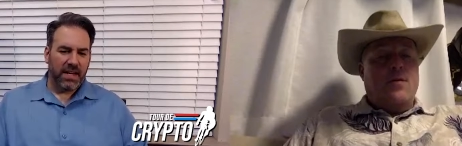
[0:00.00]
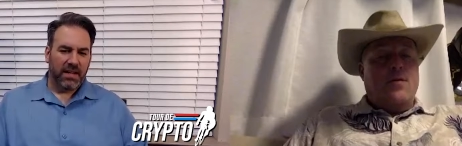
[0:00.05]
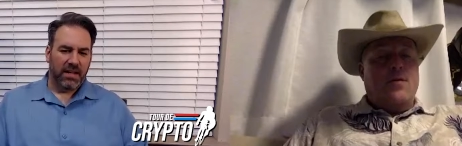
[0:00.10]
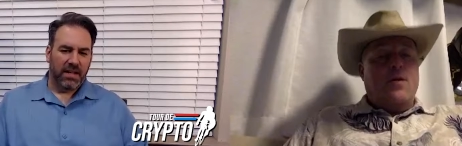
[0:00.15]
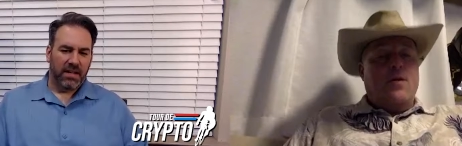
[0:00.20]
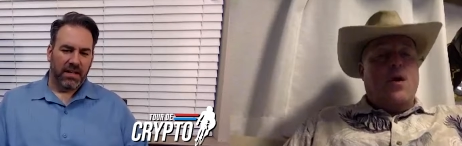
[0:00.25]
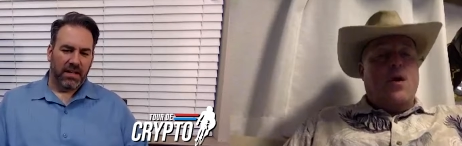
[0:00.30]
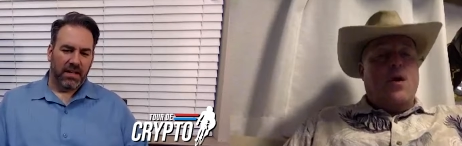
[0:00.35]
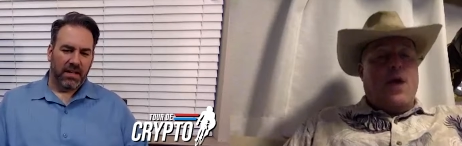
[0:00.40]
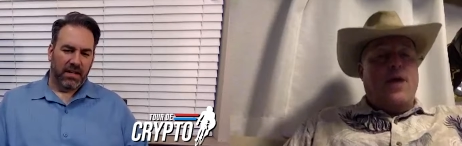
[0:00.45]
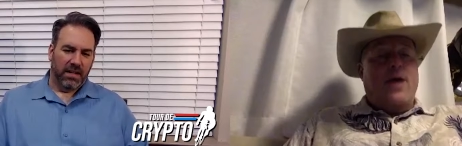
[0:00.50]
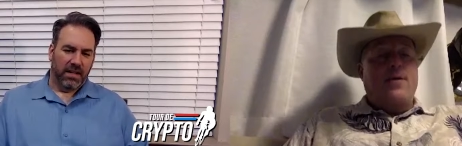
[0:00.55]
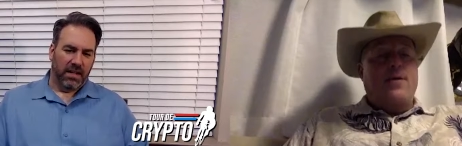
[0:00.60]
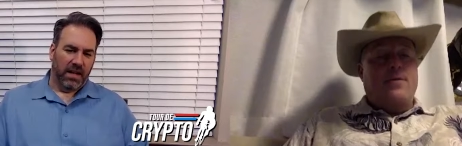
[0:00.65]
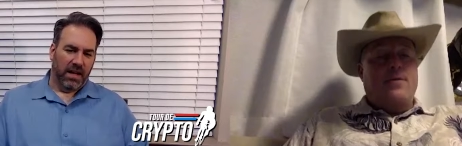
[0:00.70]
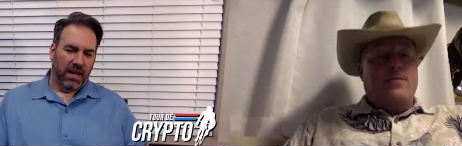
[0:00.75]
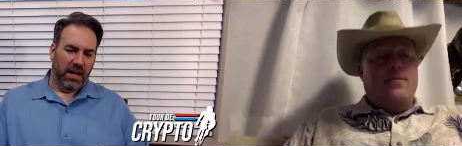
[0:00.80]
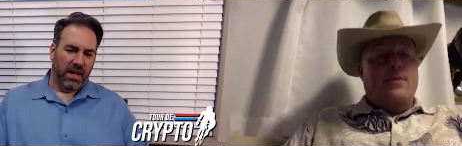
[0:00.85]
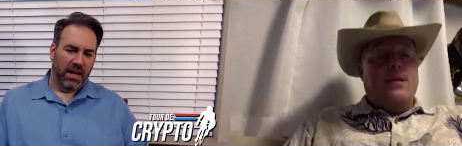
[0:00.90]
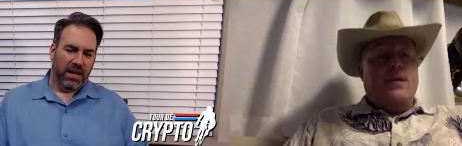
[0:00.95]
Speaker 1: Okay. You
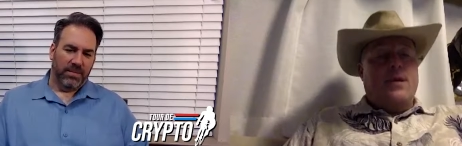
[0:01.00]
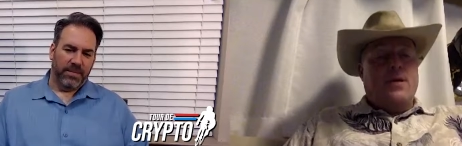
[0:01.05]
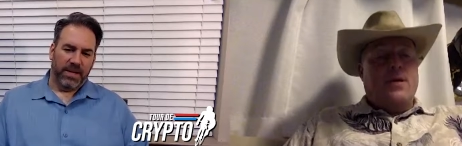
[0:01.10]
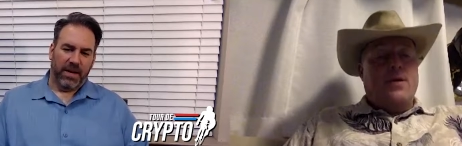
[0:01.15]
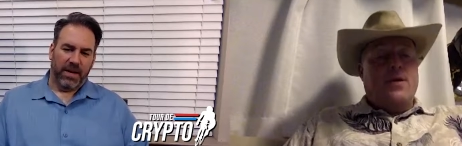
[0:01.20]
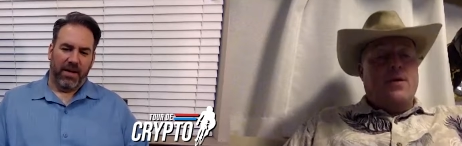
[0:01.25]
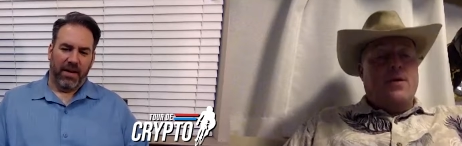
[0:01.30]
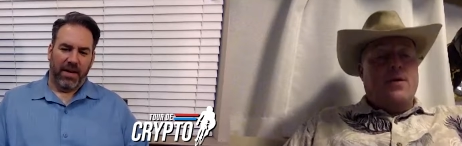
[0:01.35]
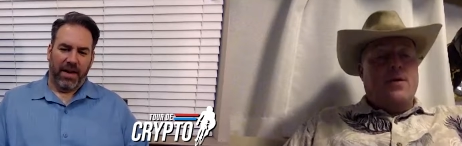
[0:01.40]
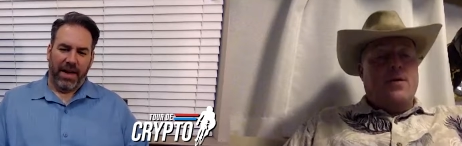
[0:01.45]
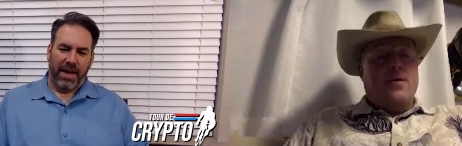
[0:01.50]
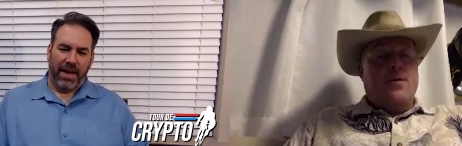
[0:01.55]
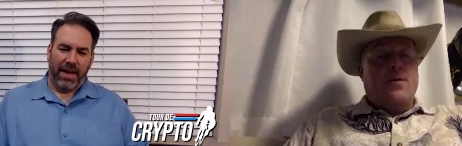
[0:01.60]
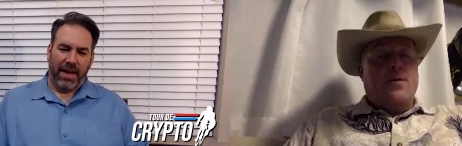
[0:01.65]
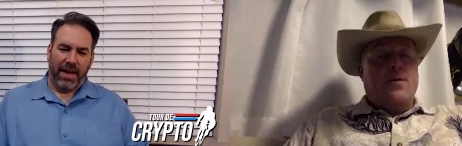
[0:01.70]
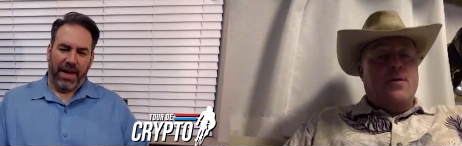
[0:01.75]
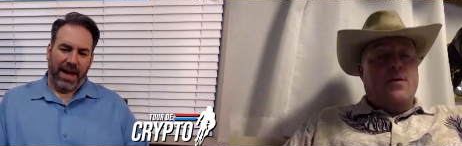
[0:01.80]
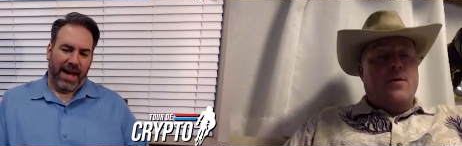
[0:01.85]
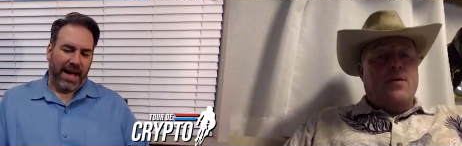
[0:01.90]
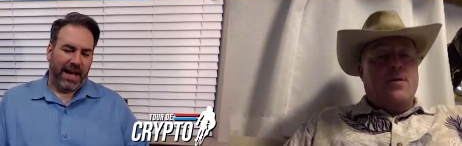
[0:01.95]
know, I had
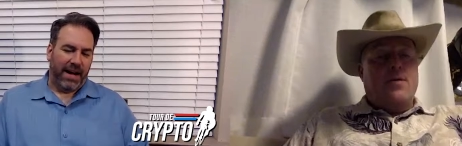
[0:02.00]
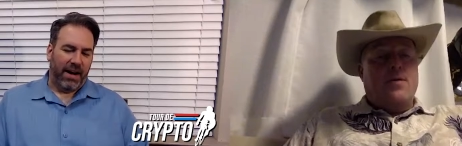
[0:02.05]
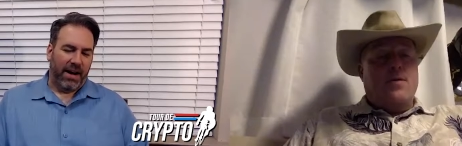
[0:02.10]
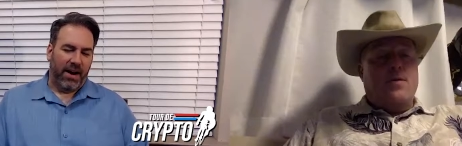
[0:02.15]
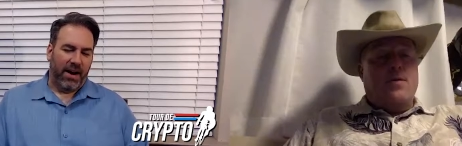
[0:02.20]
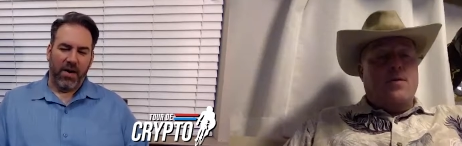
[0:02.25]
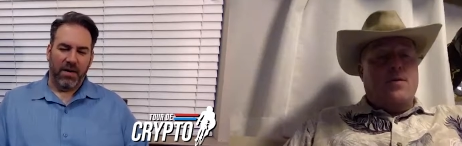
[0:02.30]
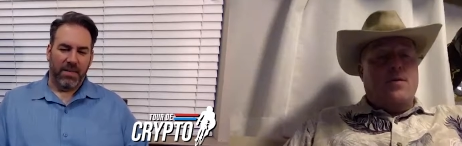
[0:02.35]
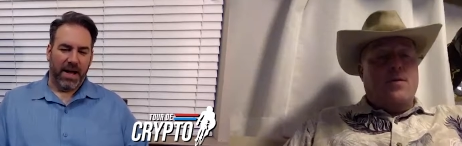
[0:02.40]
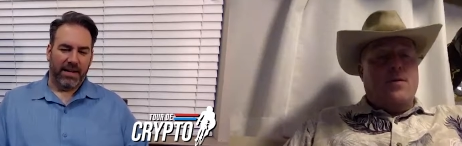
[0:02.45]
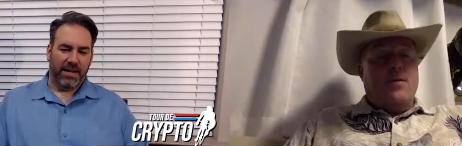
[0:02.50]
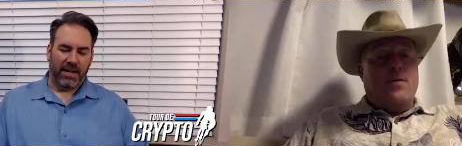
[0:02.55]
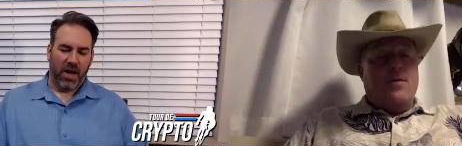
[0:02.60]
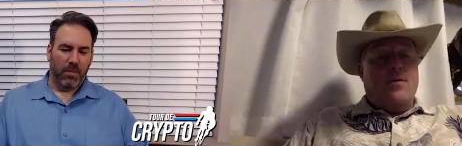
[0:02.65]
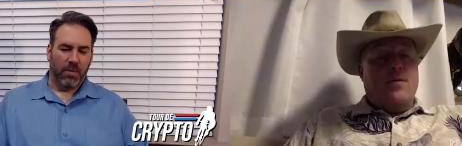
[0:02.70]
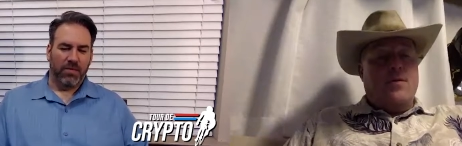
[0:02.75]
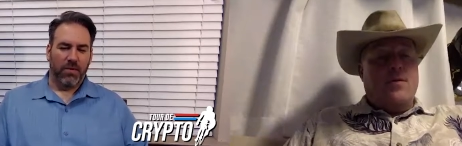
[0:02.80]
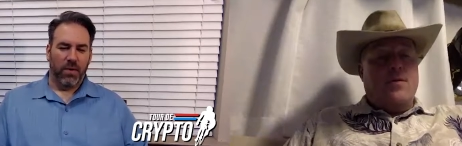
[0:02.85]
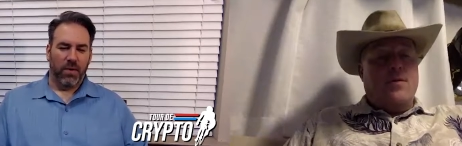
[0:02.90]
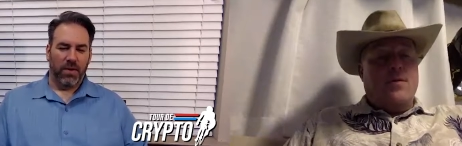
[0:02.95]
heard about it long
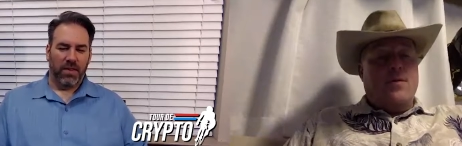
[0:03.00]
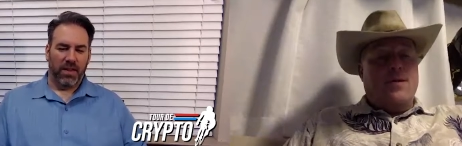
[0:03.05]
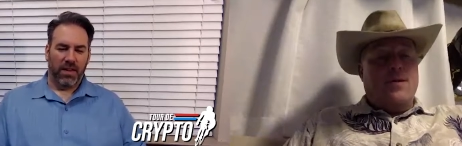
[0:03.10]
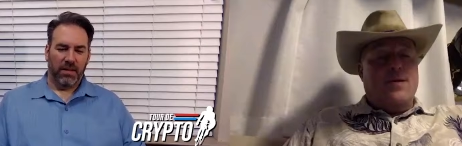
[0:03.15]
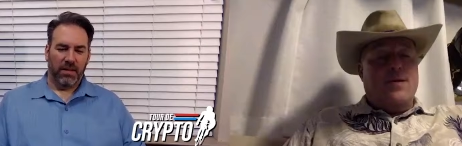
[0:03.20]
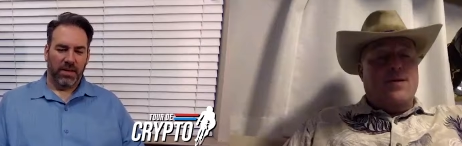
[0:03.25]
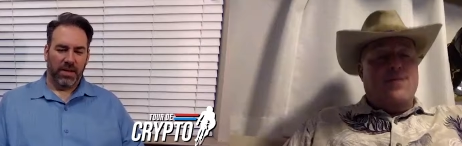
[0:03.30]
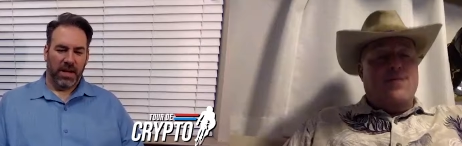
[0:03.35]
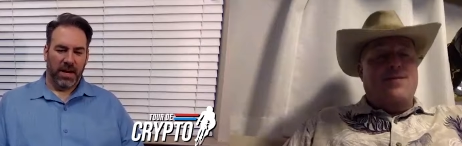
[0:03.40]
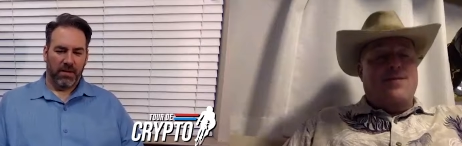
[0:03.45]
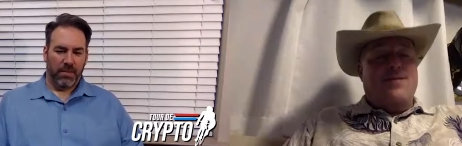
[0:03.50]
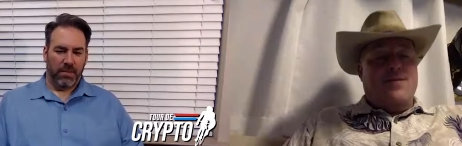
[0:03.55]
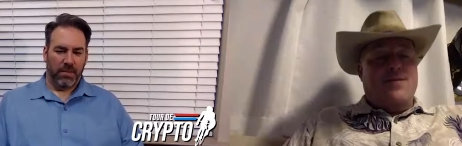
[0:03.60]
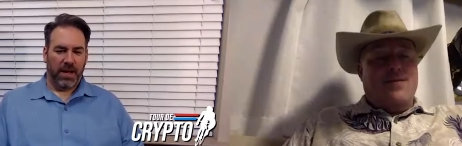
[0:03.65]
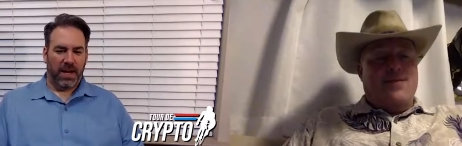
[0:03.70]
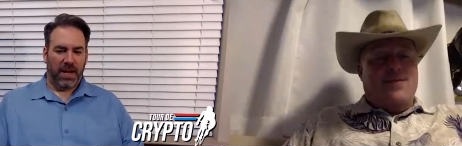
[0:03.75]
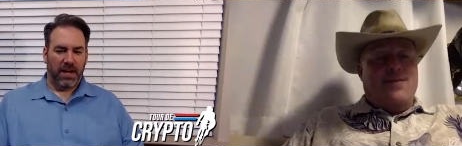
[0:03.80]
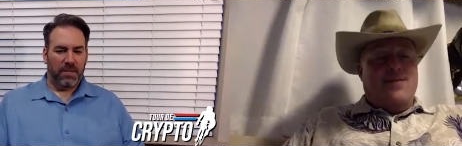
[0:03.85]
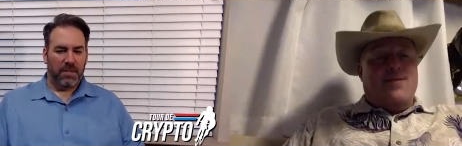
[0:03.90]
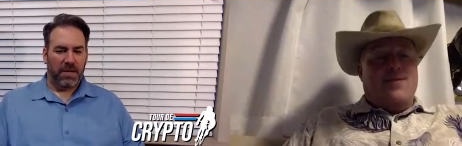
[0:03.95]
before then, but never paid
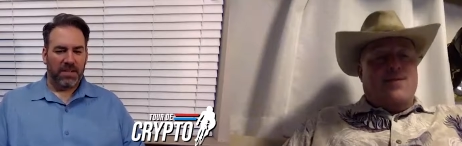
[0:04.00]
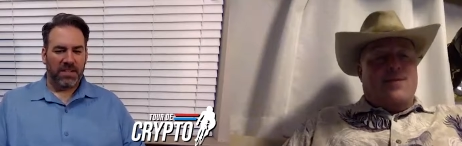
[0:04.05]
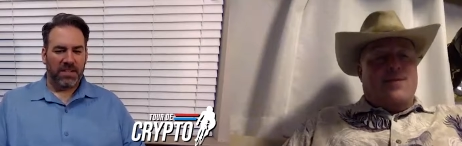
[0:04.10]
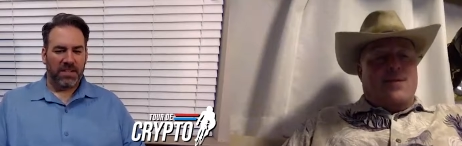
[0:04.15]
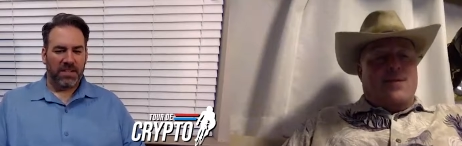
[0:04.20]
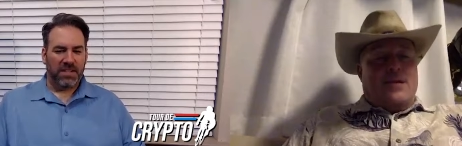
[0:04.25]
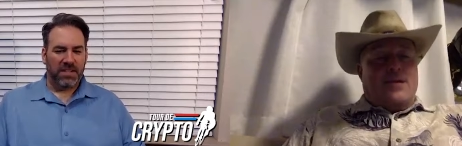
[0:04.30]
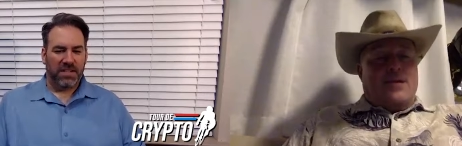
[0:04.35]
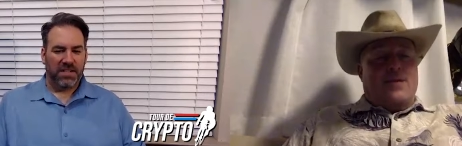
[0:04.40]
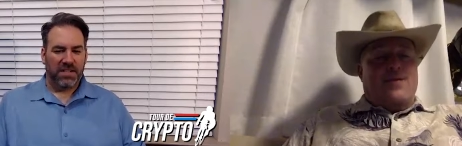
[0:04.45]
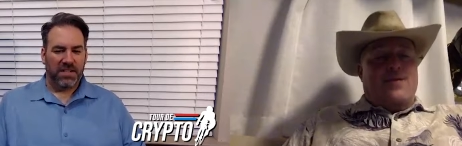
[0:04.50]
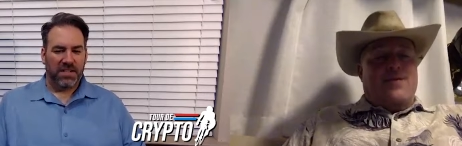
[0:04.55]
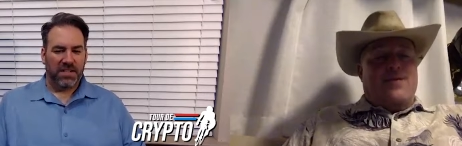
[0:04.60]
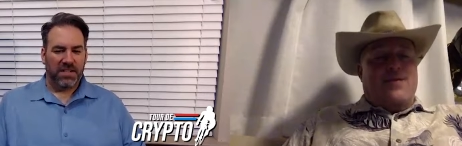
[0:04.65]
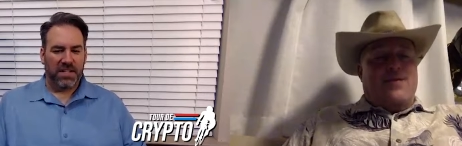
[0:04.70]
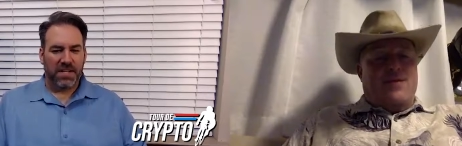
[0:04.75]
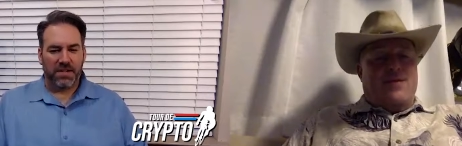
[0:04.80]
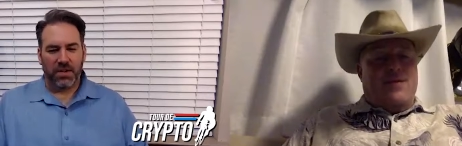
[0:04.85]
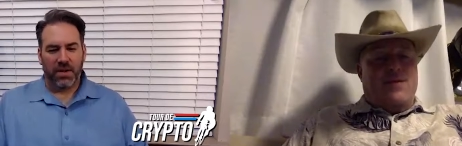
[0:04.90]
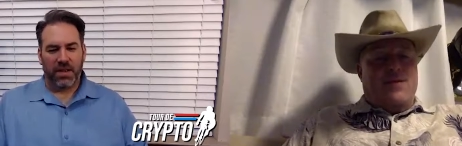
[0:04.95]
much attention to it,
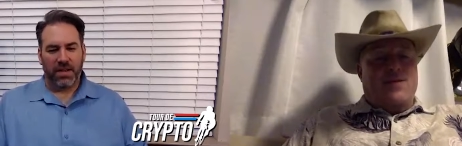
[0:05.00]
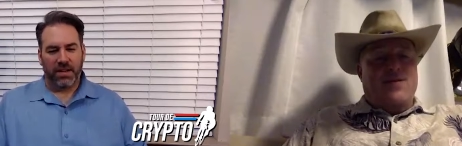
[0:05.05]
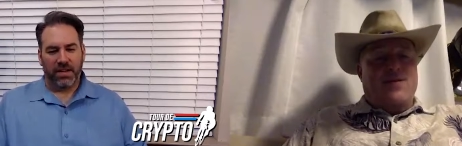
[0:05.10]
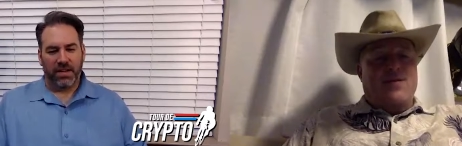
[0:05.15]
and